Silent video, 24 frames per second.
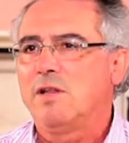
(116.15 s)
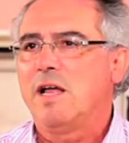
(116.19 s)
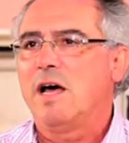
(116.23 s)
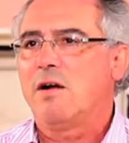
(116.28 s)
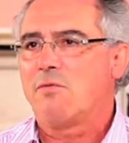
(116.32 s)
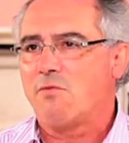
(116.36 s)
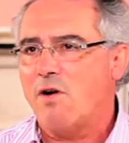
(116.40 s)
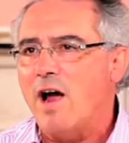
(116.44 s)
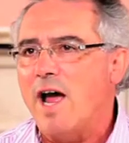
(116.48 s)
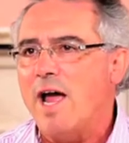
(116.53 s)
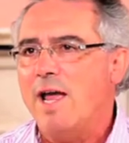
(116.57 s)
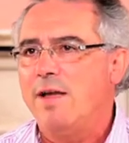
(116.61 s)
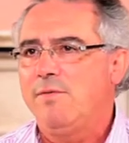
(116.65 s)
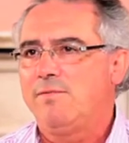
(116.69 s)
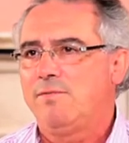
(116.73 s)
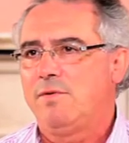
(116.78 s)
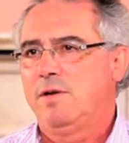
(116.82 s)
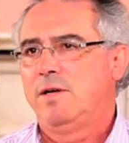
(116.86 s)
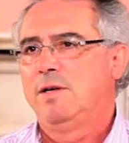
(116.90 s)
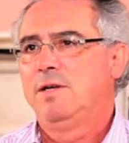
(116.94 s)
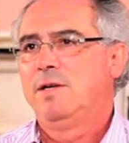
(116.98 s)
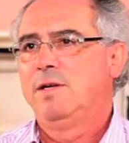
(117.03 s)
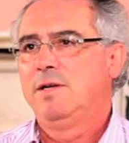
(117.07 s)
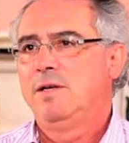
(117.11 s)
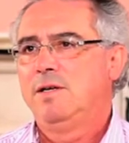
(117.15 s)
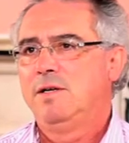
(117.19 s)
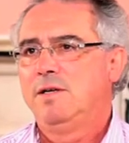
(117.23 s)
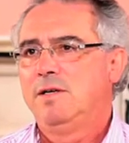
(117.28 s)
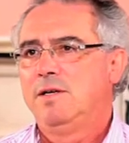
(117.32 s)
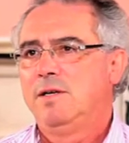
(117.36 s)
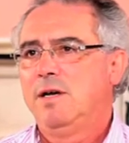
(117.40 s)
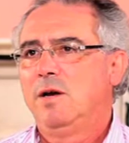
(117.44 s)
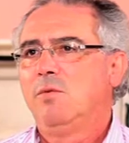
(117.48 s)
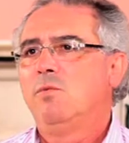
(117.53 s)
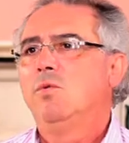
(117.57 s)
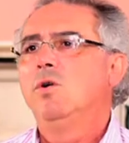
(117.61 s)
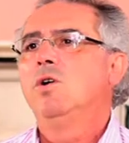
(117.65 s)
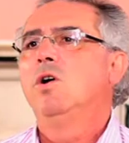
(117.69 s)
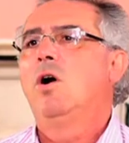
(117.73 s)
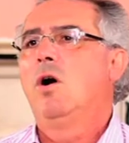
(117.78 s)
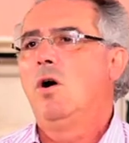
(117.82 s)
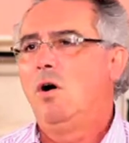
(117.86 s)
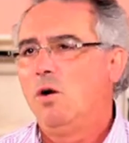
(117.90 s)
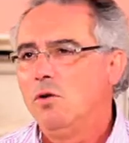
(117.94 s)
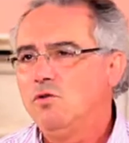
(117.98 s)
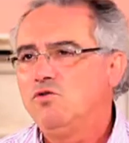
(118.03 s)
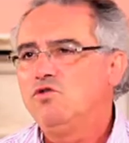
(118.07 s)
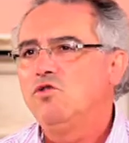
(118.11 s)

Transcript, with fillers: arrived and we all